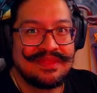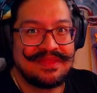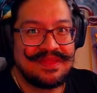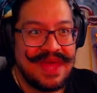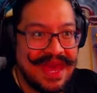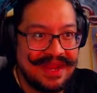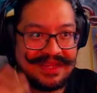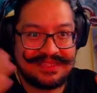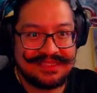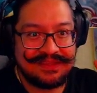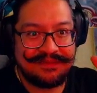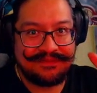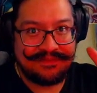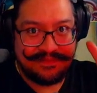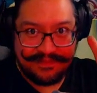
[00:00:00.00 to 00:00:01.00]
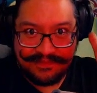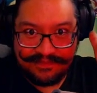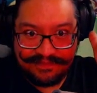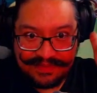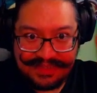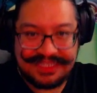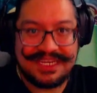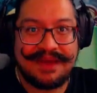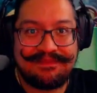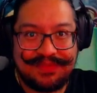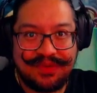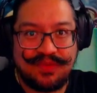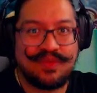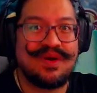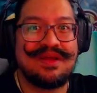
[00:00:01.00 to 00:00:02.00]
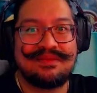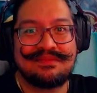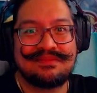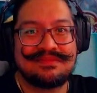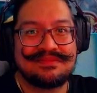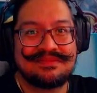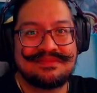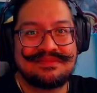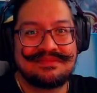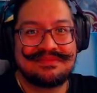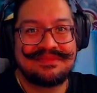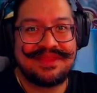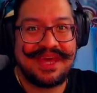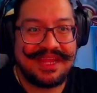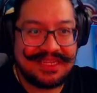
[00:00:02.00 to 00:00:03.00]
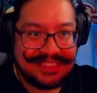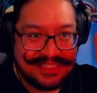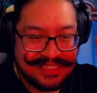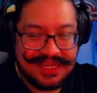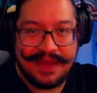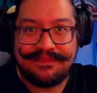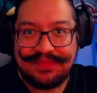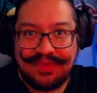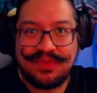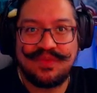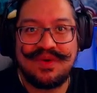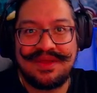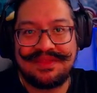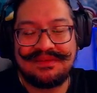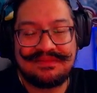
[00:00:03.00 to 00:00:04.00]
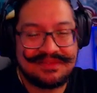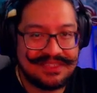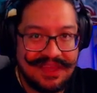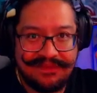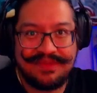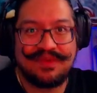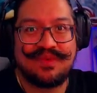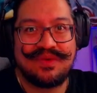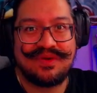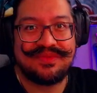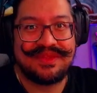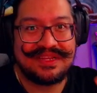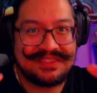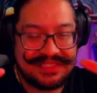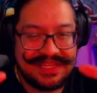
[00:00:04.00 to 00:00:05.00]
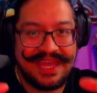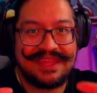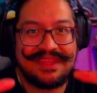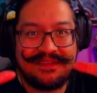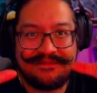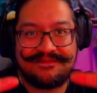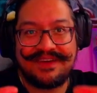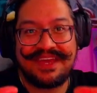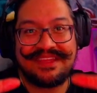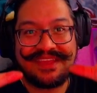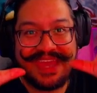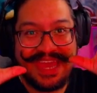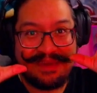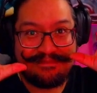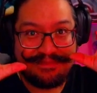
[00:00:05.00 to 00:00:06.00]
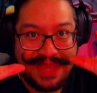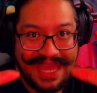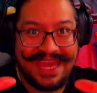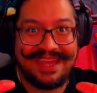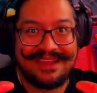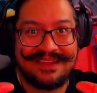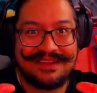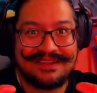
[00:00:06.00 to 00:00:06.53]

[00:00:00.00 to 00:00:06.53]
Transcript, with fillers: that is the chapter one. That is chapter one and Save the World, the Stand and Fight campaign.